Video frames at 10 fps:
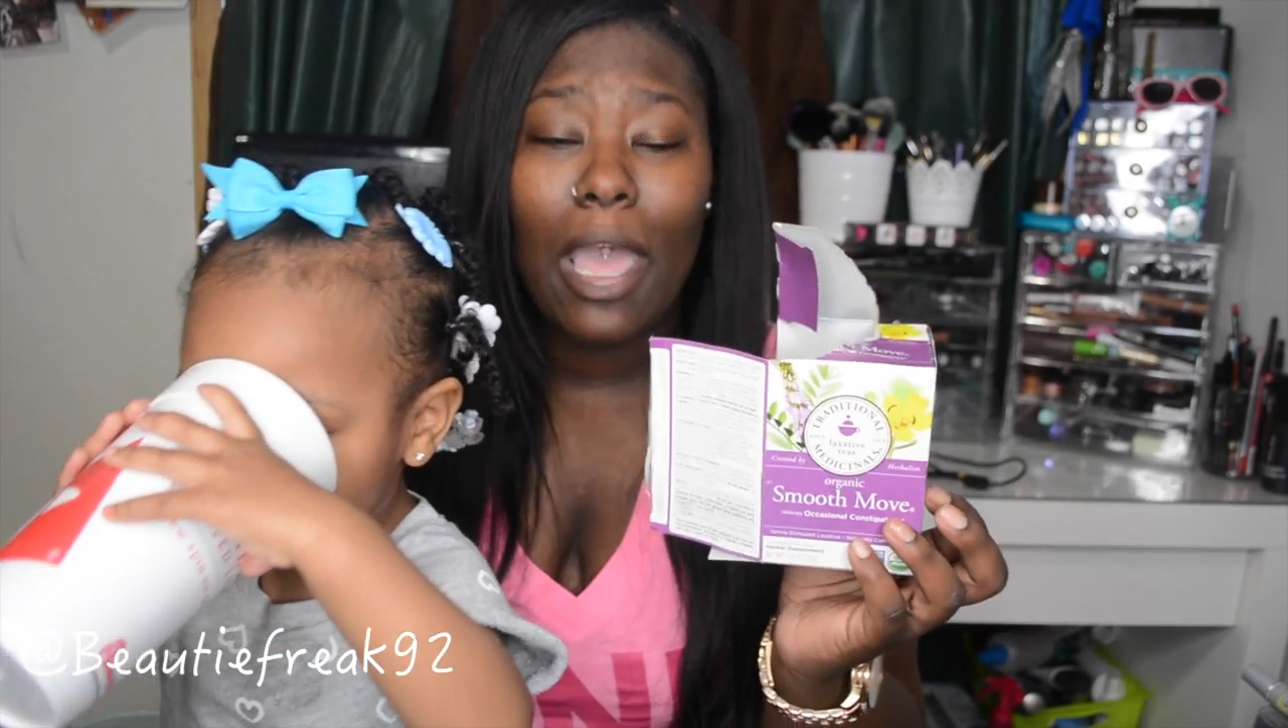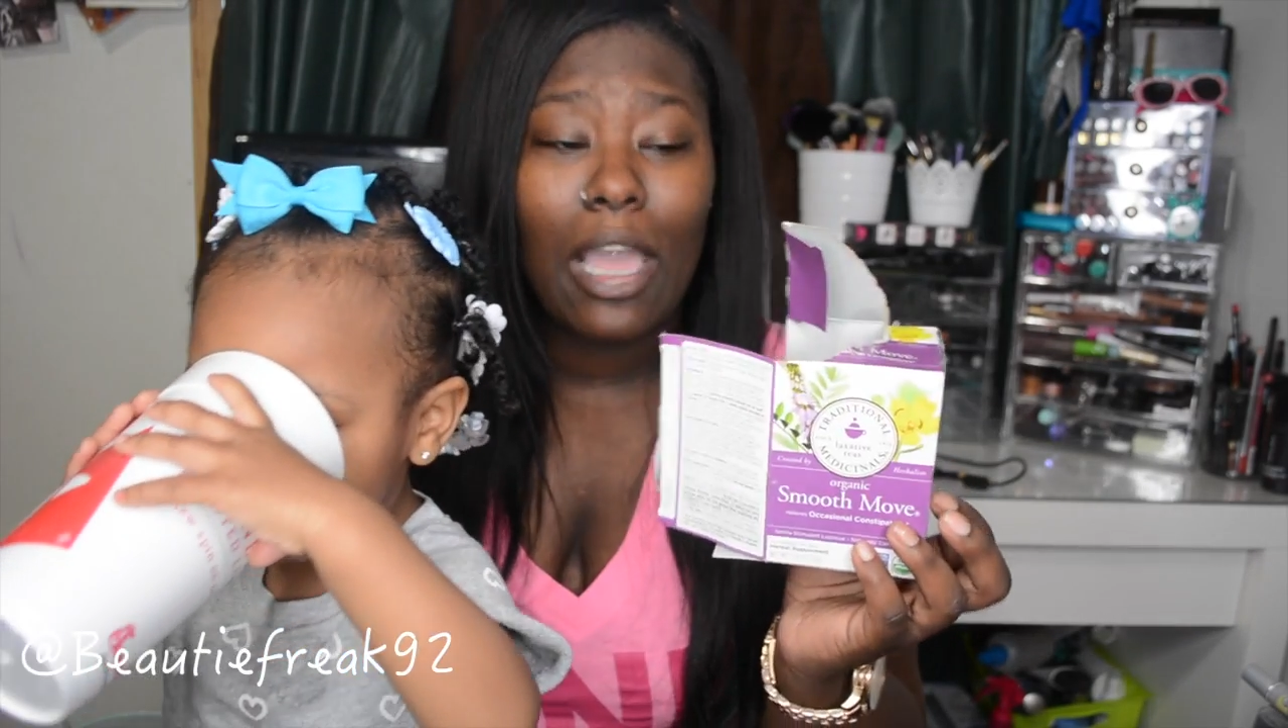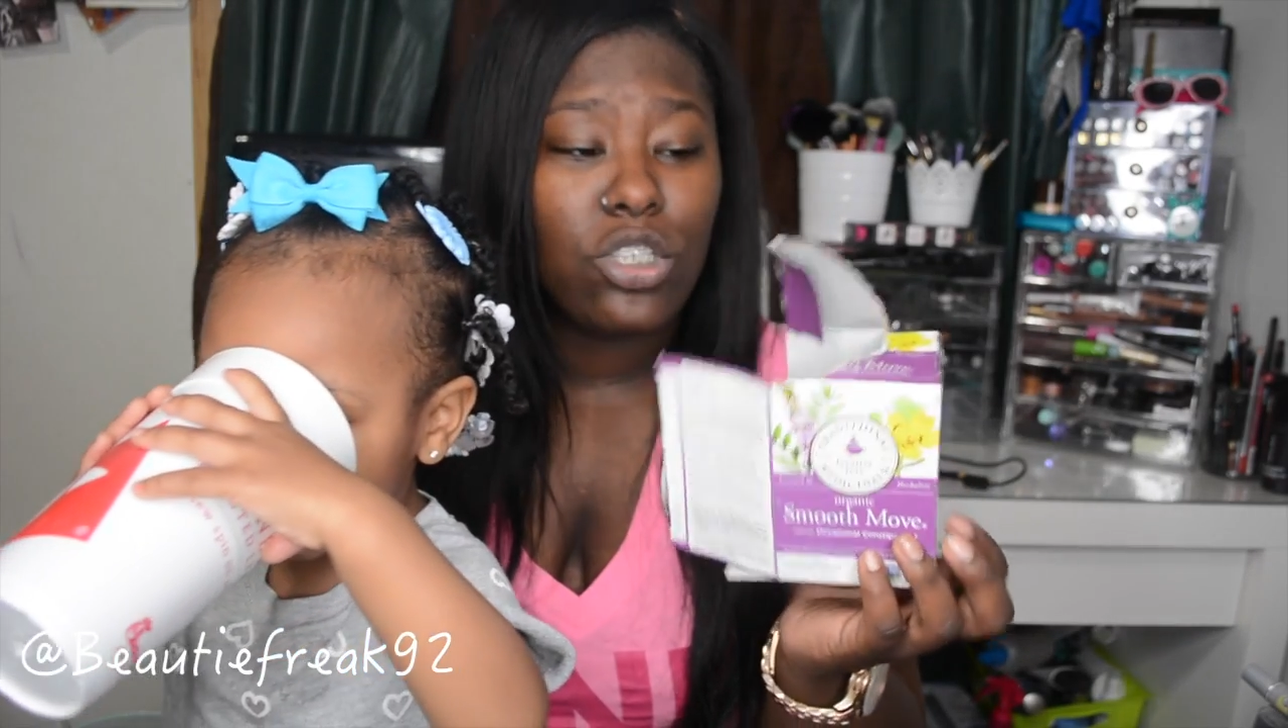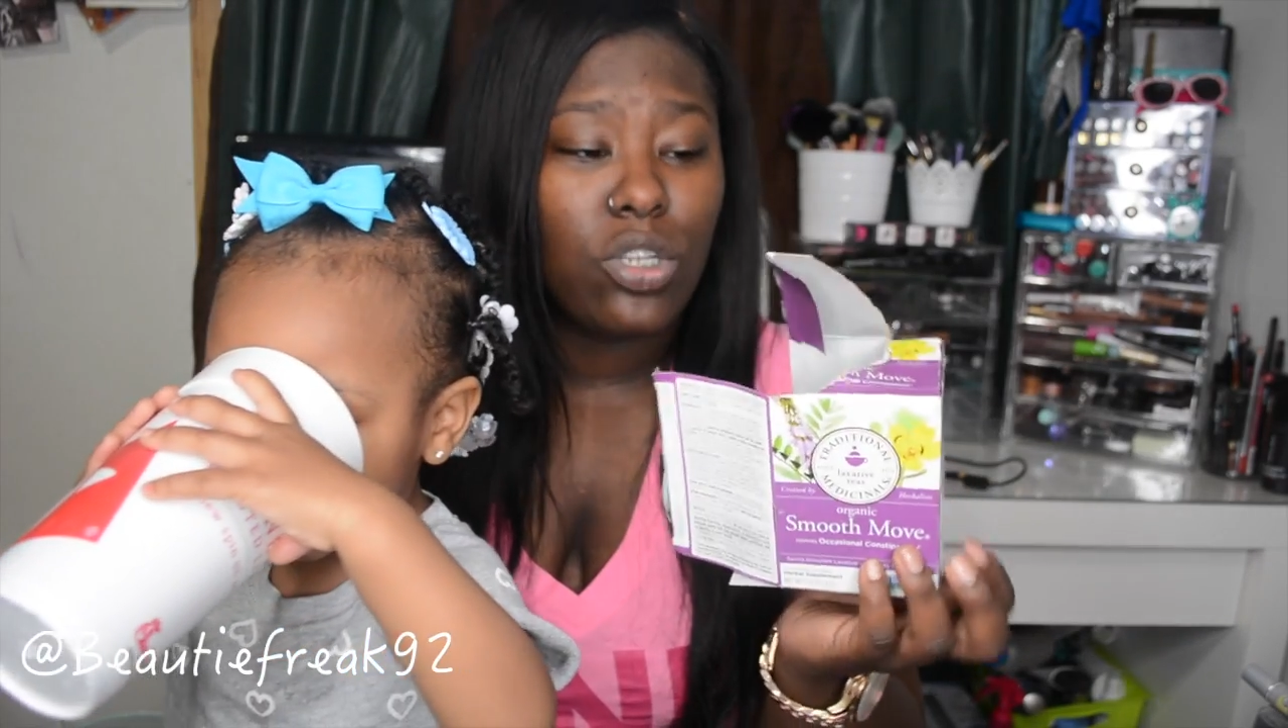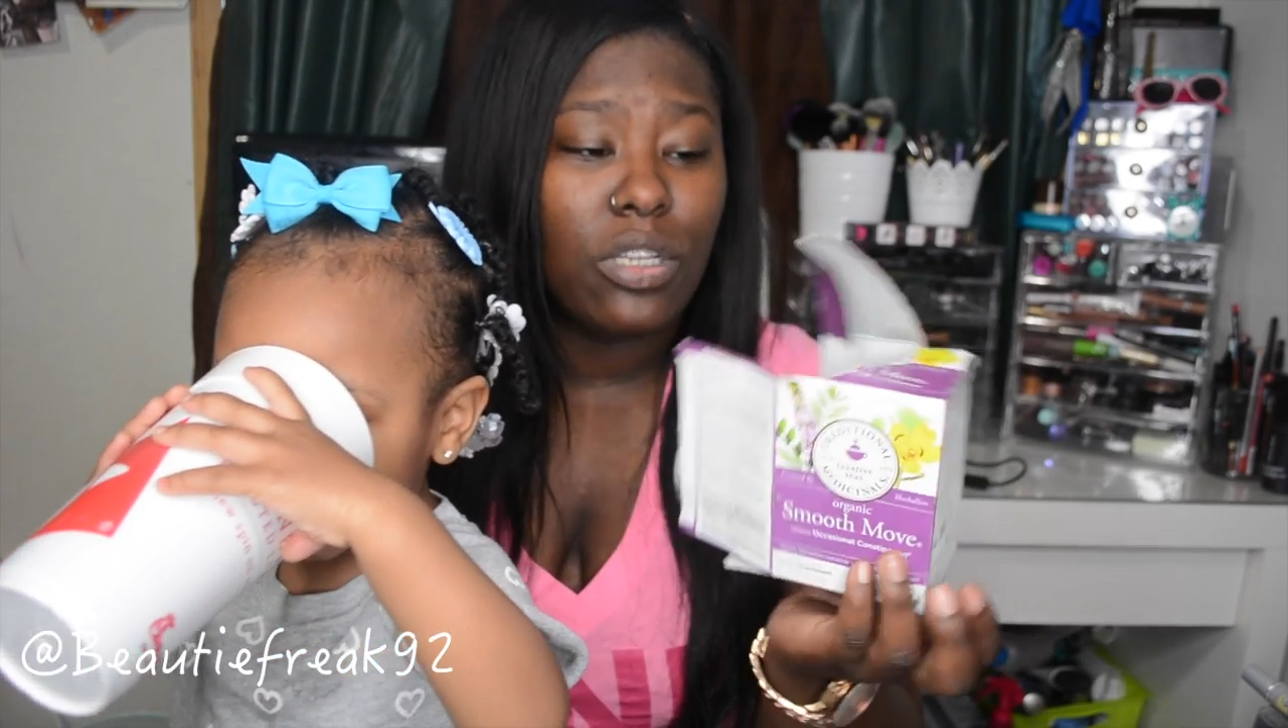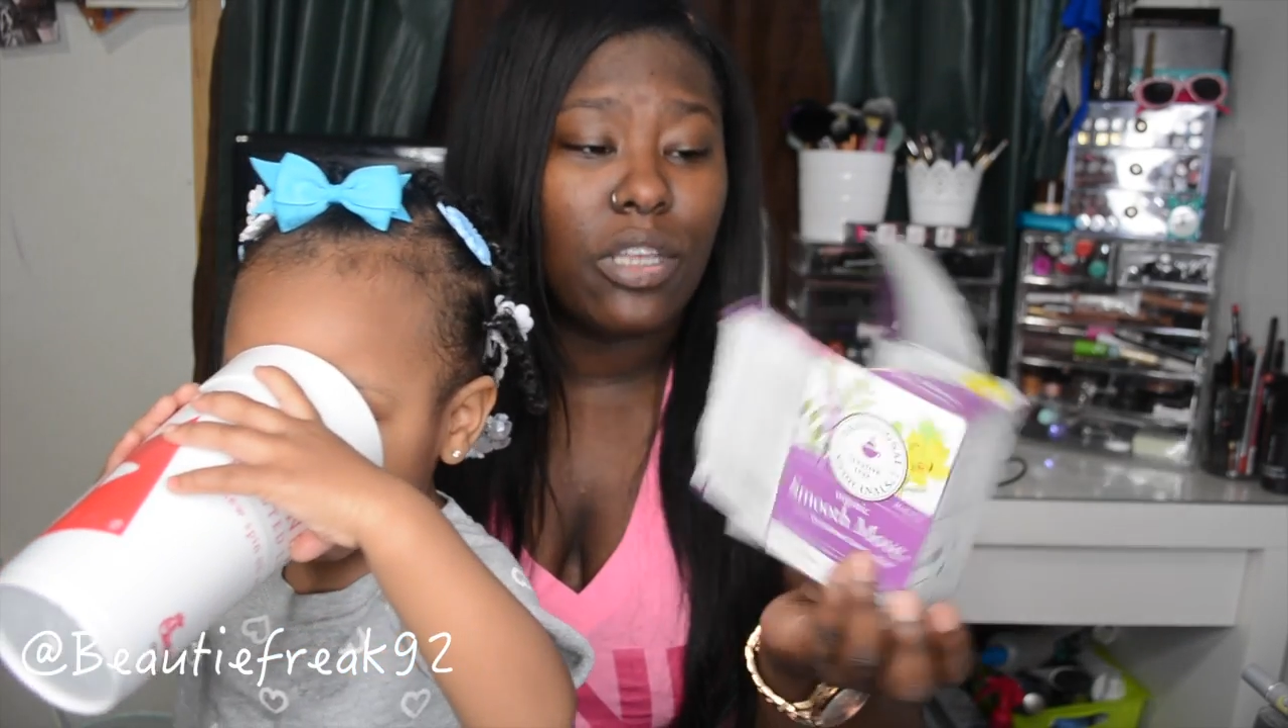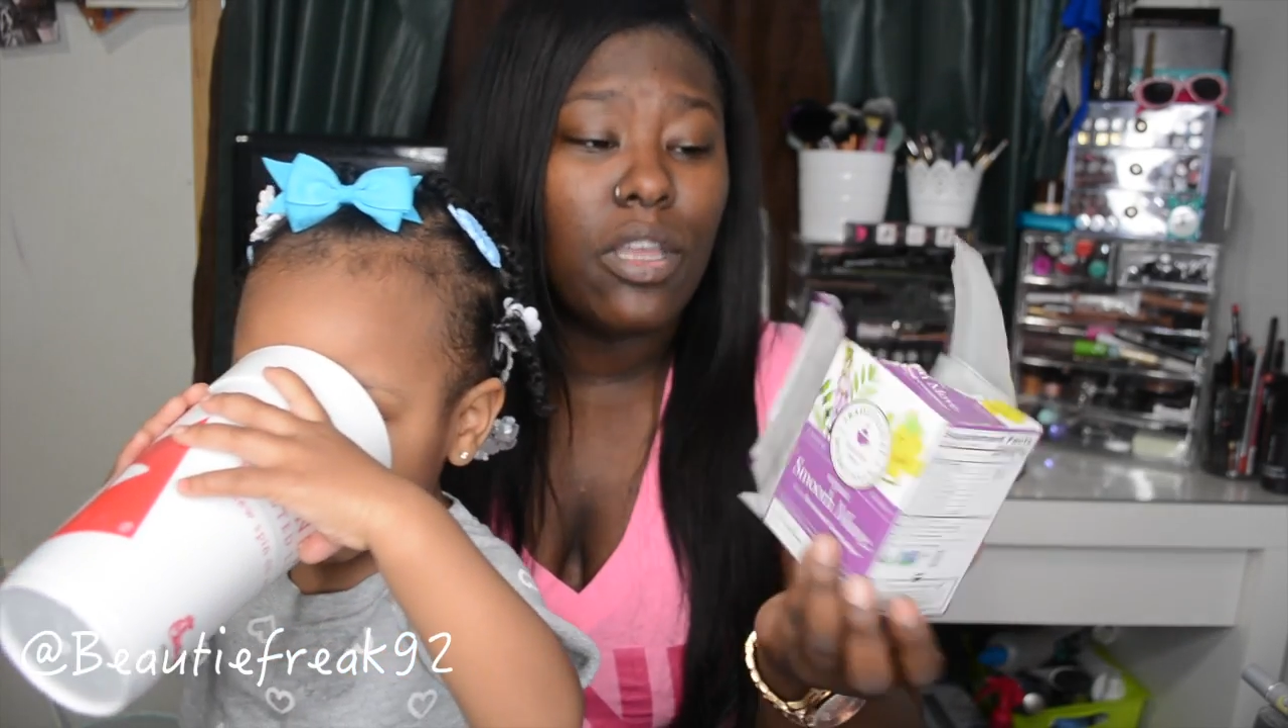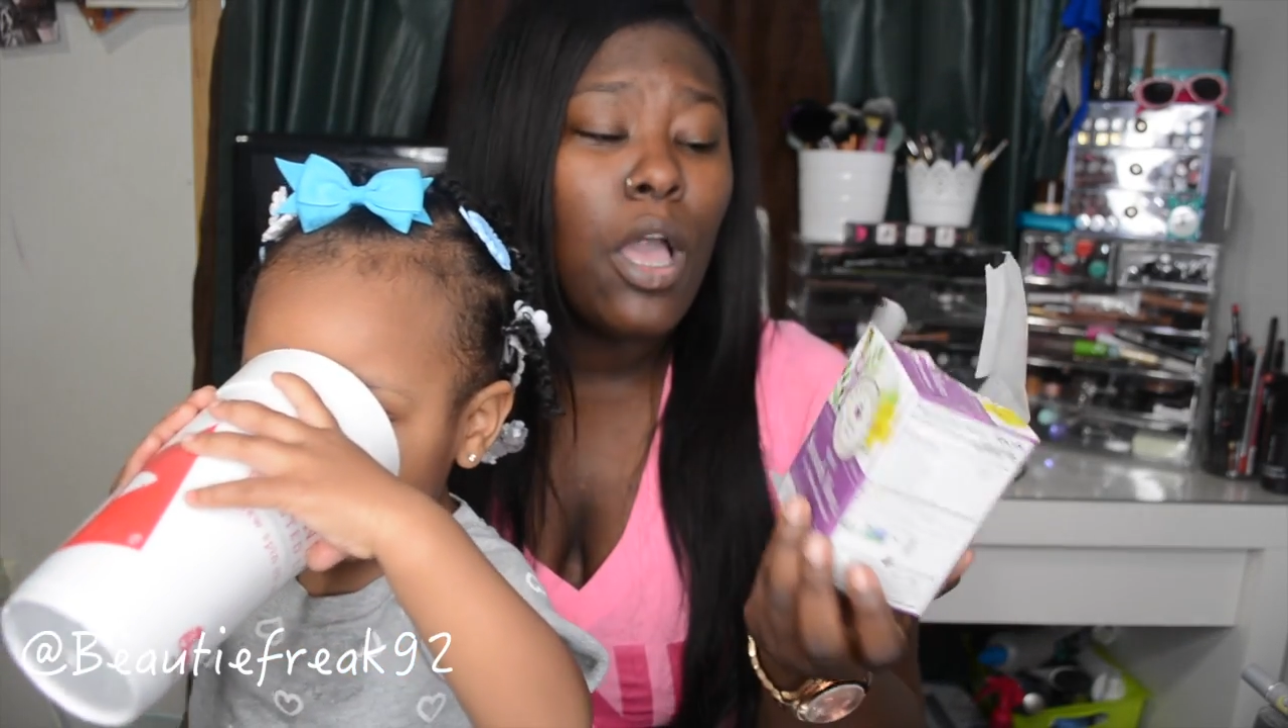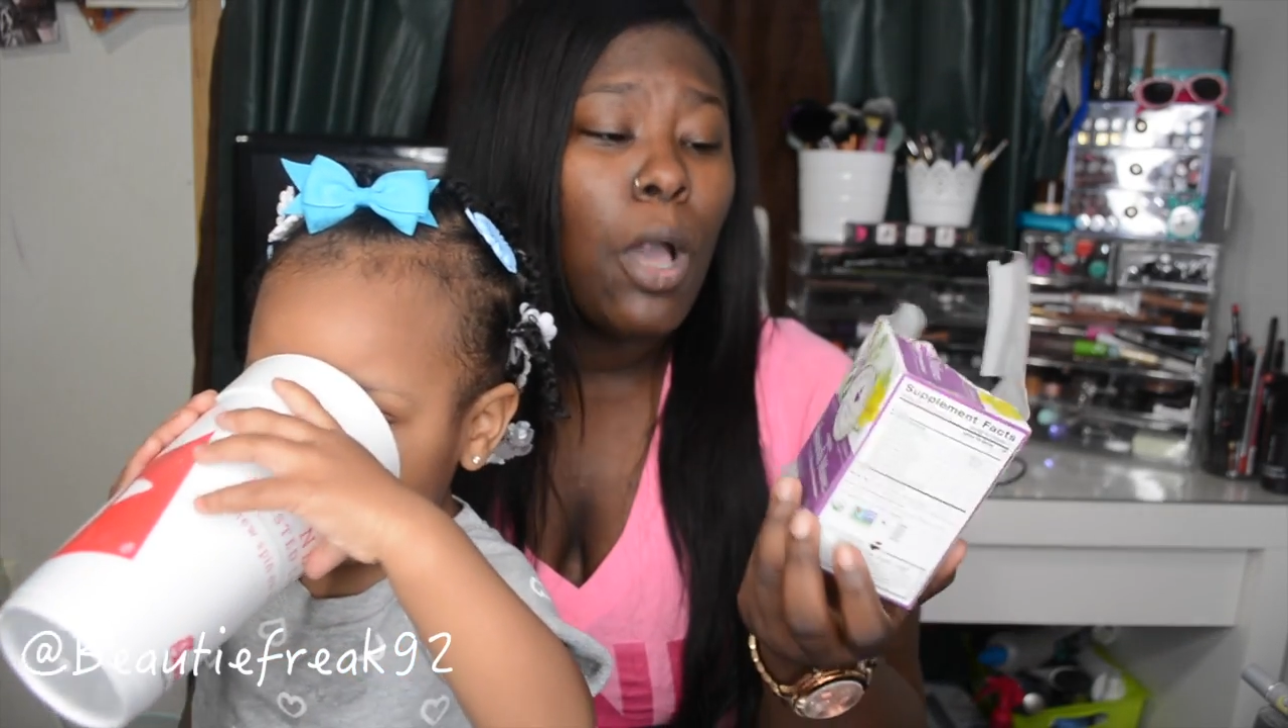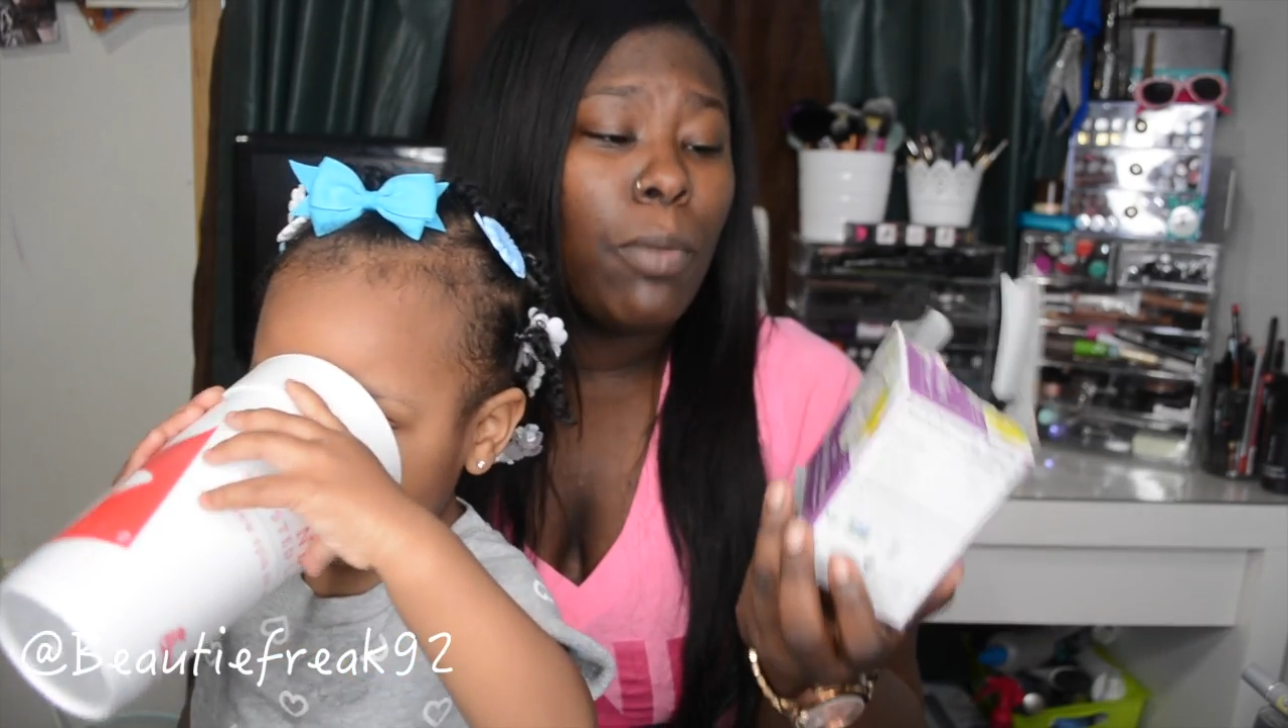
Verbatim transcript: actually